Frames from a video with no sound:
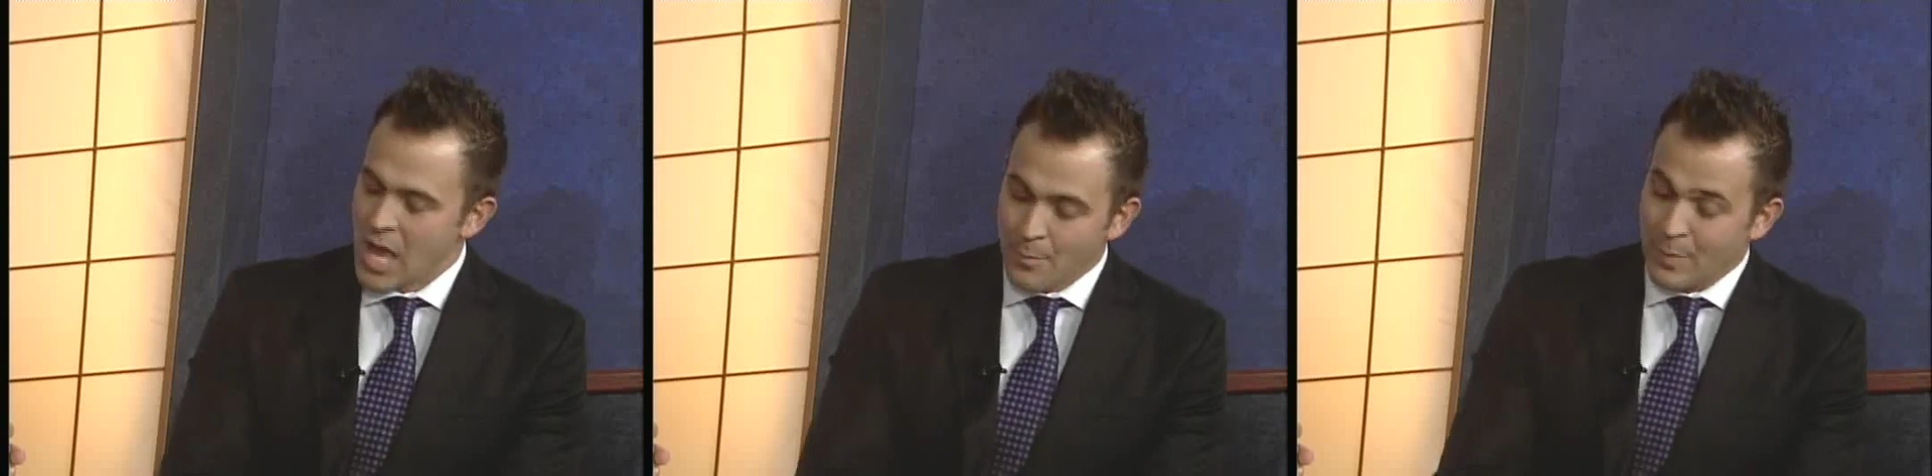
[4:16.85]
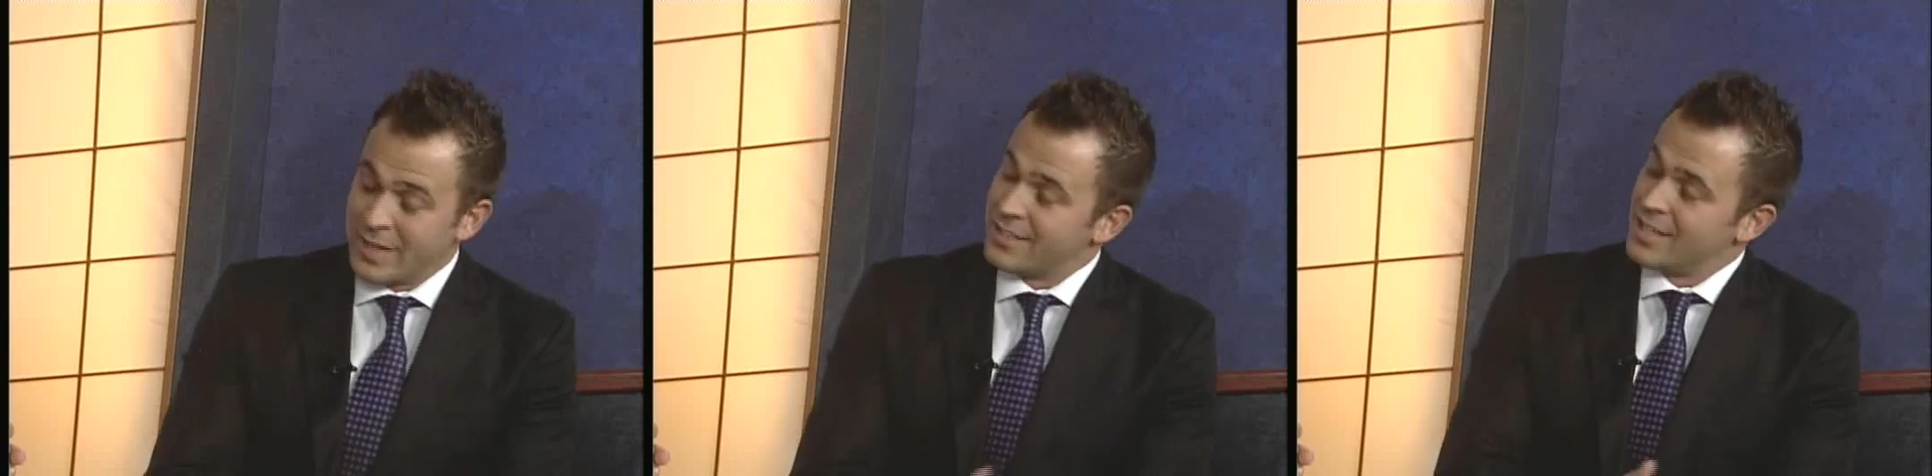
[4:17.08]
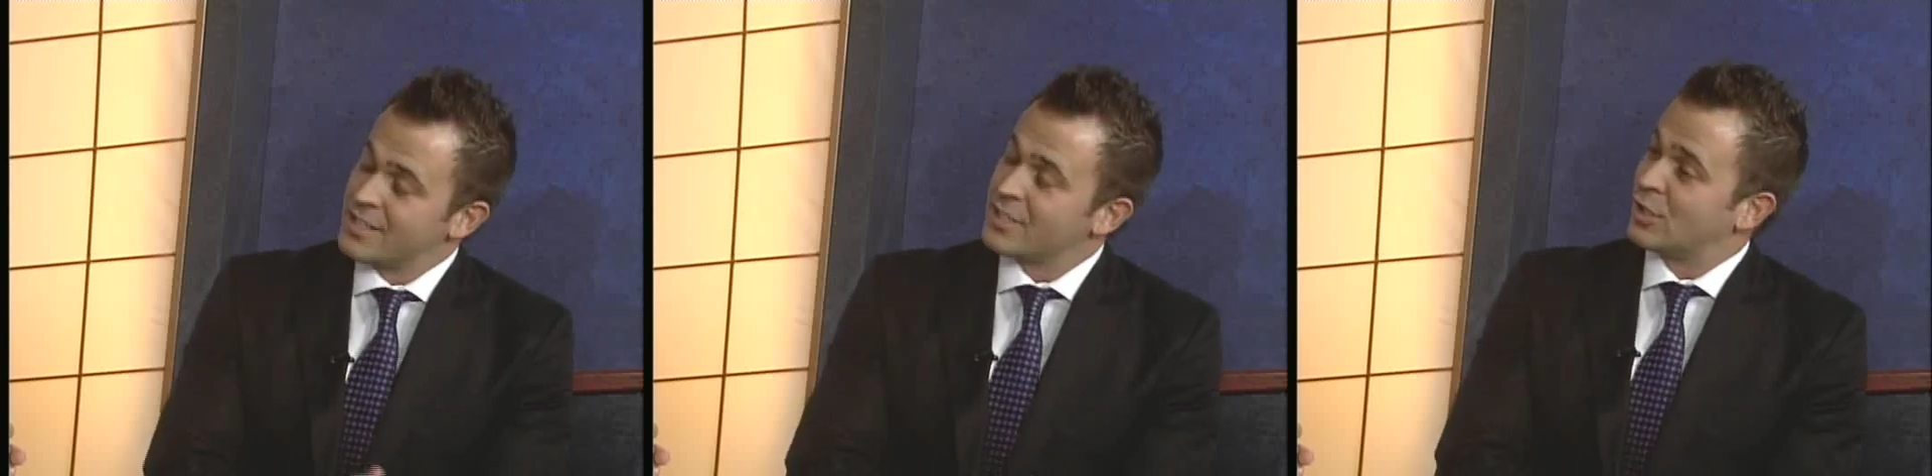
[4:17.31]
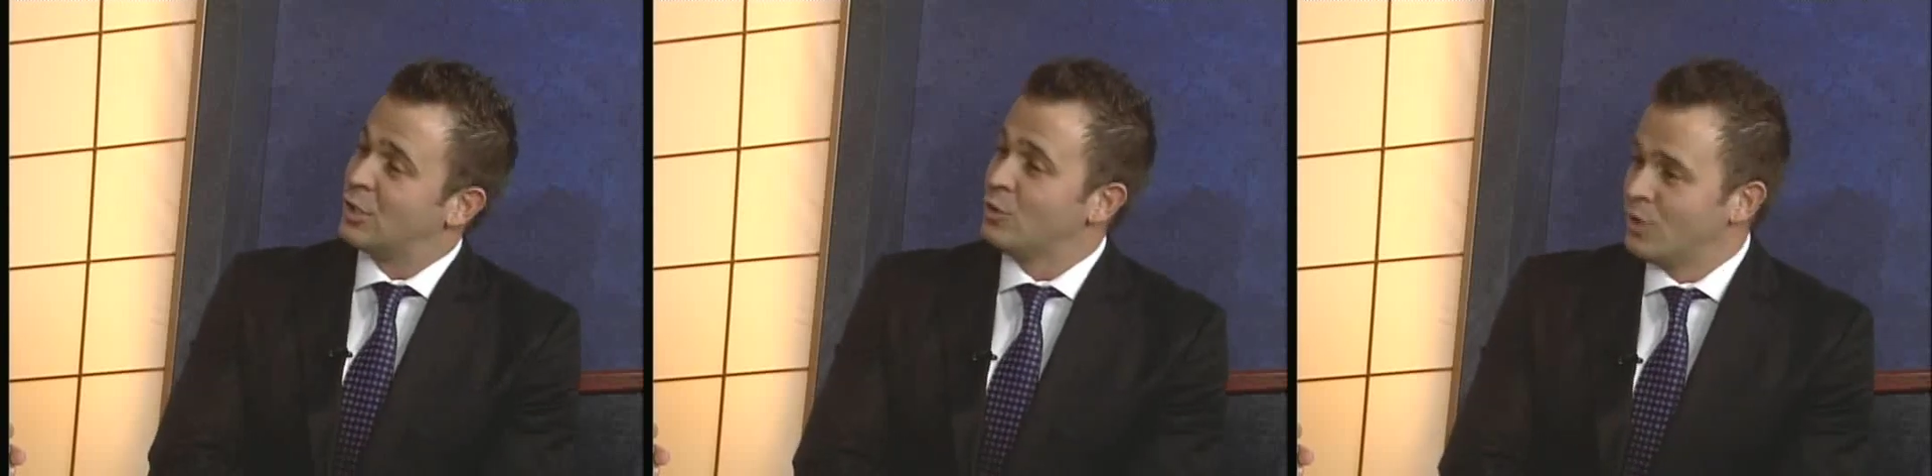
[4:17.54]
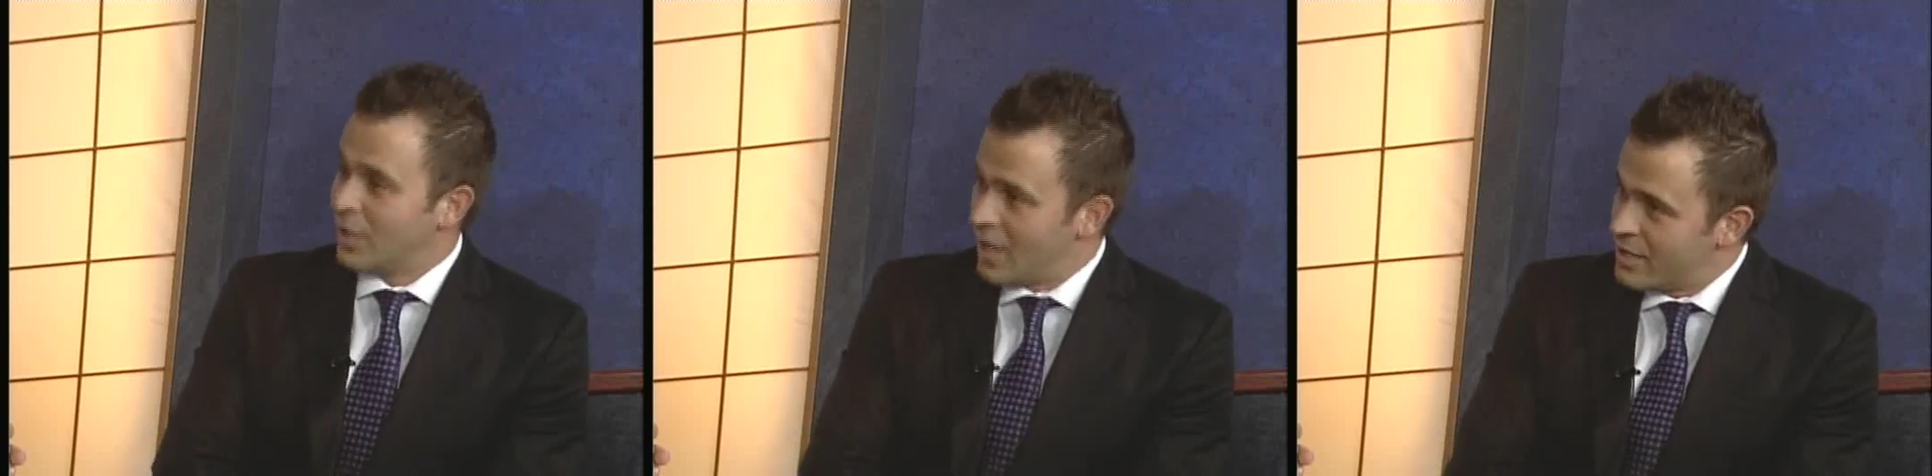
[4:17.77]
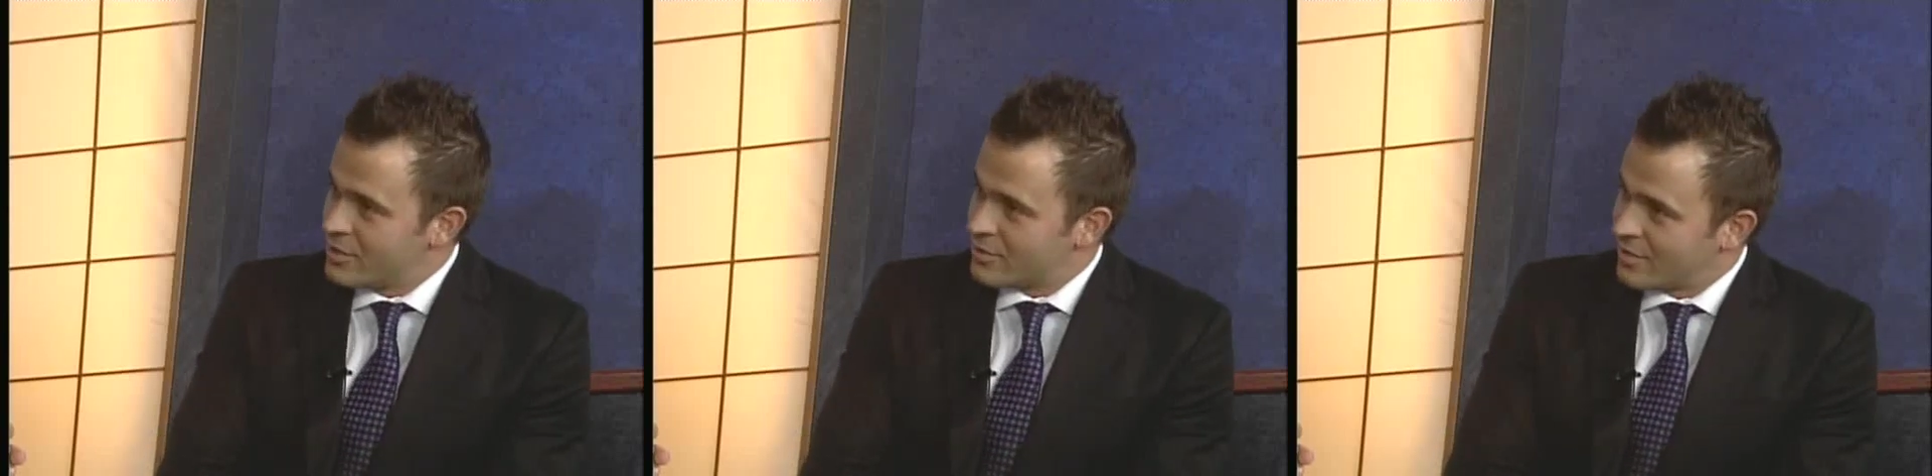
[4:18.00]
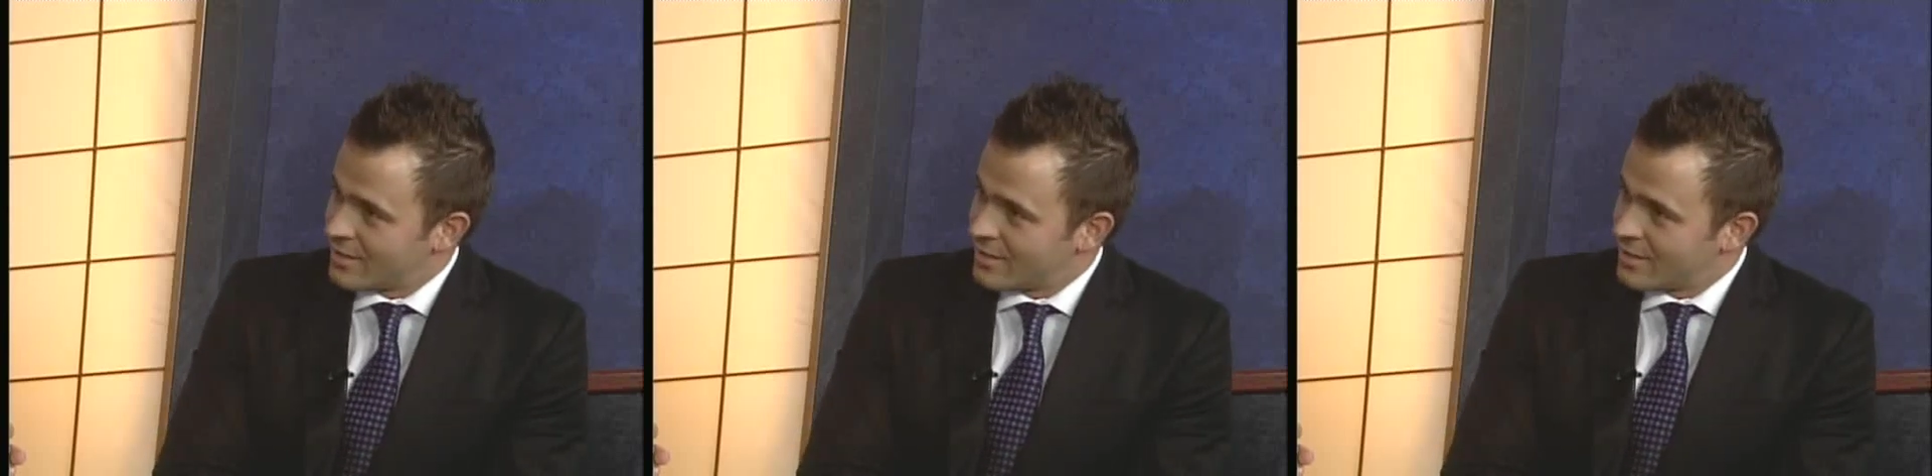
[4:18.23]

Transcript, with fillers: but it does include lunch,